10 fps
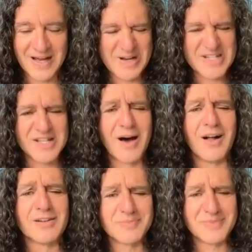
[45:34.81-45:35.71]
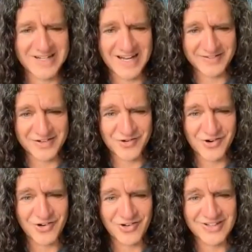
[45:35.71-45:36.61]
I mean, it's the ultimate kind of
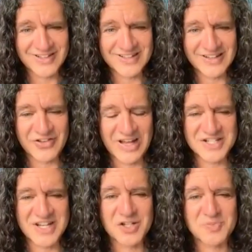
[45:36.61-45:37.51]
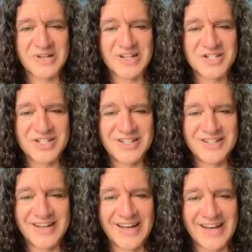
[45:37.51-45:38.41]
control is that sales pitch
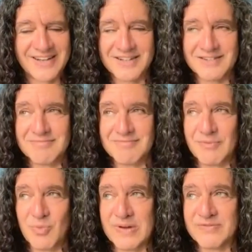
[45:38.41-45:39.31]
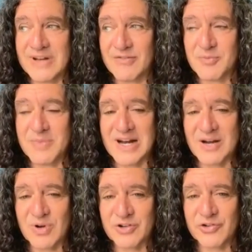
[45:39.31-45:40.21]
and we've never met
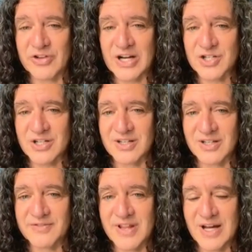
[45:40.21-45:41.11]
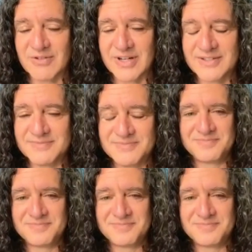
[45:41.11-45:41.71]
anyone who's actually lived that way